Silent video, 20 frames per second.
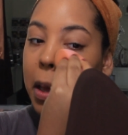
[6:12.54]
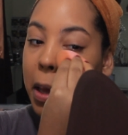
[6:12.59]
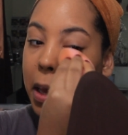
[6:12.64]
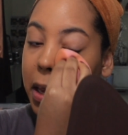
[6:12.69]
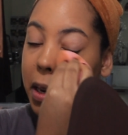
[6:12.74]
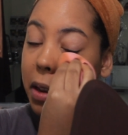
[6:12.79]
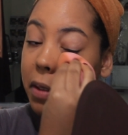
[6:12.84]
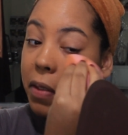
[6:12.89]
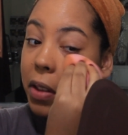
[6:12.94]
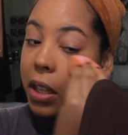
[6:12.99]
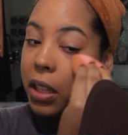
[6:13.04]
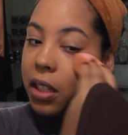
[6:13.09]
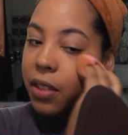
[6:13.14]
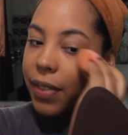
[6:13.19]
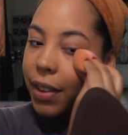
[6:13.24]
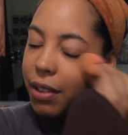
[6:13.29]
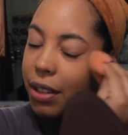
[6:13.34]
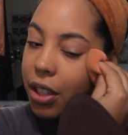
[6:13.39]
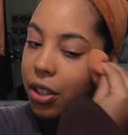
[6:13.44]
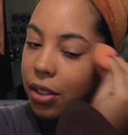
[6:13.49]
And I feel like this
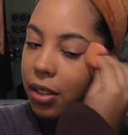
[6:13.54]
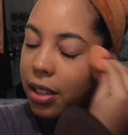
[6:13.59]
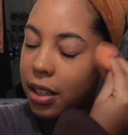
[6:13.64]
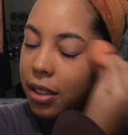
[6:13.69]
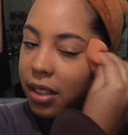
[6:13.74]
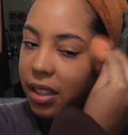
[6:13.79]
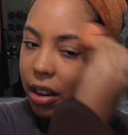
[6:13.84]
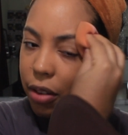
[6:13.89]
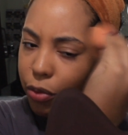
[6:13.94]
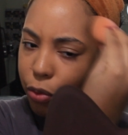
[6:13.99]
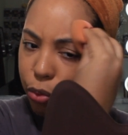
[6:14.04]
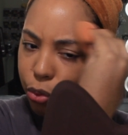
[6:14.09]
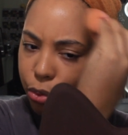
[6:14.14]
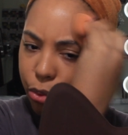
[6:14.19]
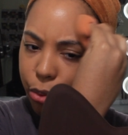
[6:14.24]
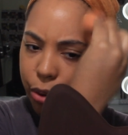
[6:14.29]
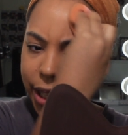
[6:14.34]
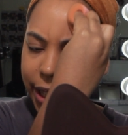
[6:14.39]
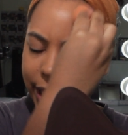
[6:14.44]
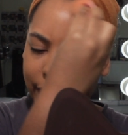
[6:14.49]
foundation sits down
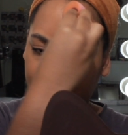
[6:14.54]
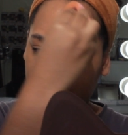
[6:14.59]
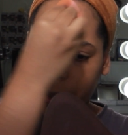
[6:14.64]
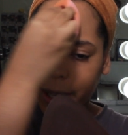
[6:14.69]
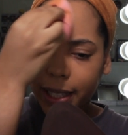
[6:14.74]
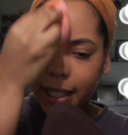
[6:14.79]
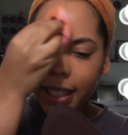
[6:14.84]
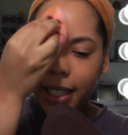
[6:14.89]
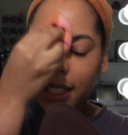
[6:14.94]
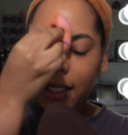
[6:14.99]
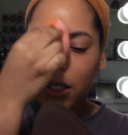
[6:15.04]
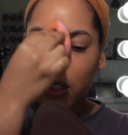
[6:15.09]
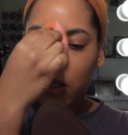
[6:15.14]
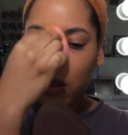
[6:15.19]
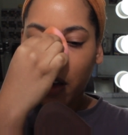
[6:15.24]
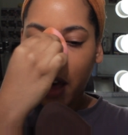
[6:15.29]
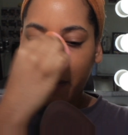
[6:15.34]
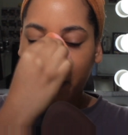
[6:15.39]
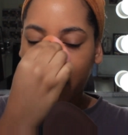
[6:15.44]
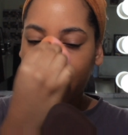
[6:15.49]
really quickly, so
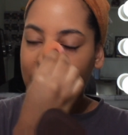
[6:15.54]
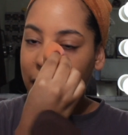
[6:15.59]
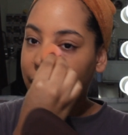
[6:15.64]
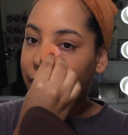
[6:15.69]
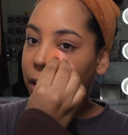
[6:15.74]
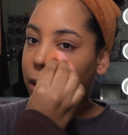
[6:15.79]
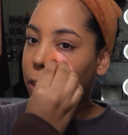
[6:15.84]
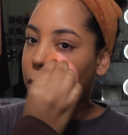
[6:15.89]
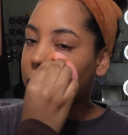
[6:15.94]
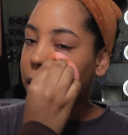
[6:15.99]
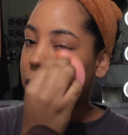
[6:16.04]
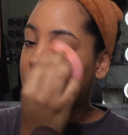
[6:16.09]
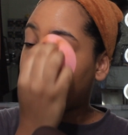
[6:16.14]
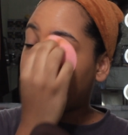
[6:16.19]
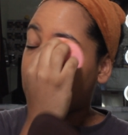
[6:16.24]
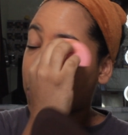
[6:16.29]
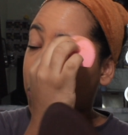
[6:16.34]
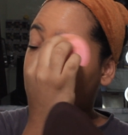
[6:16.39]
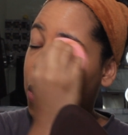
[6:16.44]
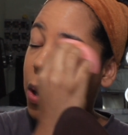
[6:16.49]
I'm not even doing too
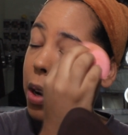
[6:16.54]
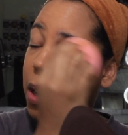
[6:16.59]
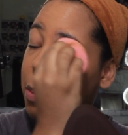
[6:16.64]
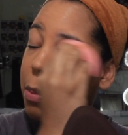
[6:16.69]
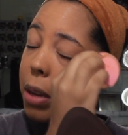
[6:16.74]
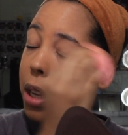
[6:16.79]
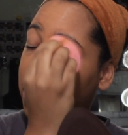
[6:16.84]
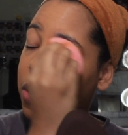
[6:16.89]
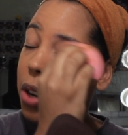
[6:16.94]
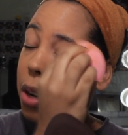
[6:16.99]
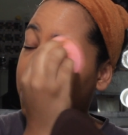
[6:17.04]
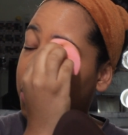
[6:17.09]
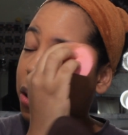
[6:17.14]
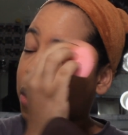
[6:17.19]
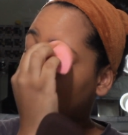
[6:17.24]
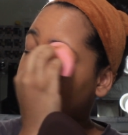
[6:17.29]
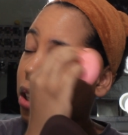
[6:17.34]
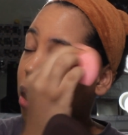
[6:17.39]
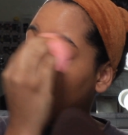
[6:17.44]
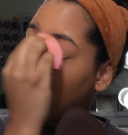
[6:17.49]
much work. Make sure I put
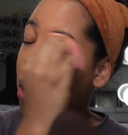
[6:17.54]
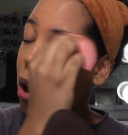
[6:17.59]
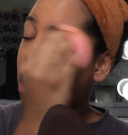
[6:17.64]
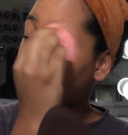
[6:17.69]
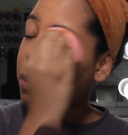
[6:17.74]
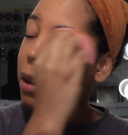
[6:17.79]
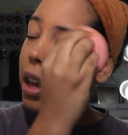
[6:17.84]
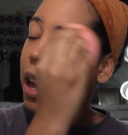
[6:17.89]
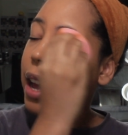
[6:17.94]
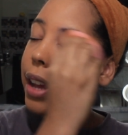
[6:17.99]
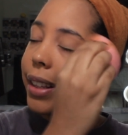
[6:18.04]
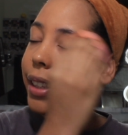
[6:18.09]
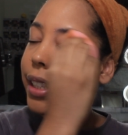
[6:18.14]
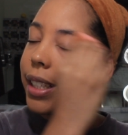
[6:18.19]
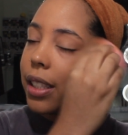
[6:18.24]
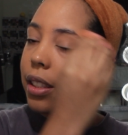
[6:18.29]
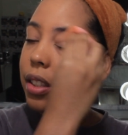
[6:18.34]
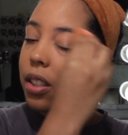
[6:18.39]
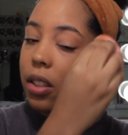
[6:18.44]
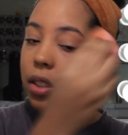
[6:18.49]
some on my
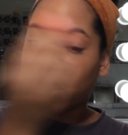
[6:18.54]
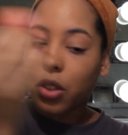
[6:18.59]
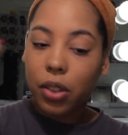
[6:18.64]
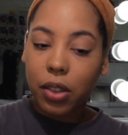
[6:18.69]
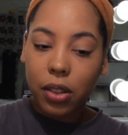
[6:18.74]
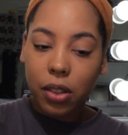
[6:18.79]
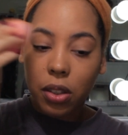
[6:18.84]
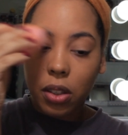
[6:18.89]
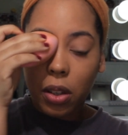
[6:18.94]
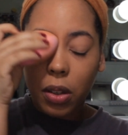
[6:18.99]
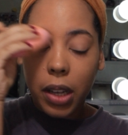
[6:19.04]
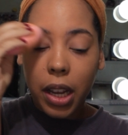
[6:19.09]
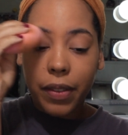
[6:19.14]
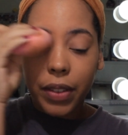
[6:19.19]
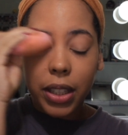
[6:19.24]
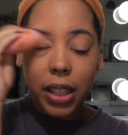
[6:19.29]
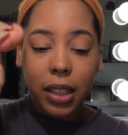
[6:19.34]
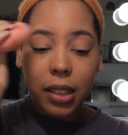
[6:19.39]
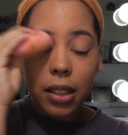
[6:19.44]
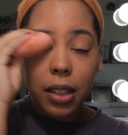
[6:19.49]
eyelids, just so
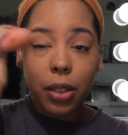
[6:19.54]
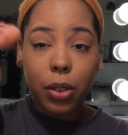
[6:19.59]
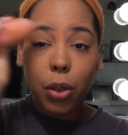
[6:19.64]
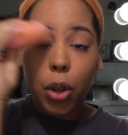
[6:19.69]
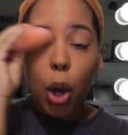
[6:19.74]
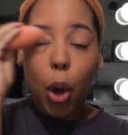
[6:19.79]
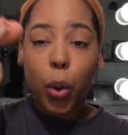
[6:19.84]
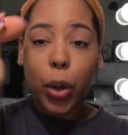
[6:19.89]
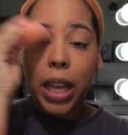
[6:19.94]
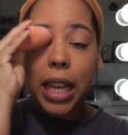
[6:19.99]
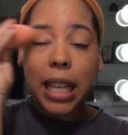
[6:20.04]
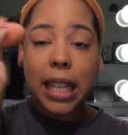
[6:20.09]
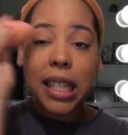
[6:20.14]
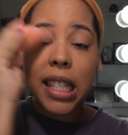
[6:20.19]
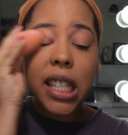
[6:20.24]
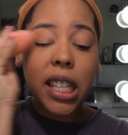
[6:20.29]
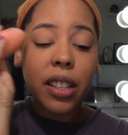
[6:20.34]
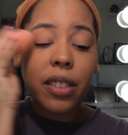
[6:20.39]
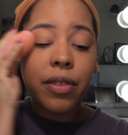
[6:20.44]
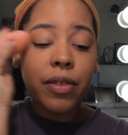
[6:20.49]
everything's a little
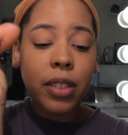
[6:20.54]
cohesive.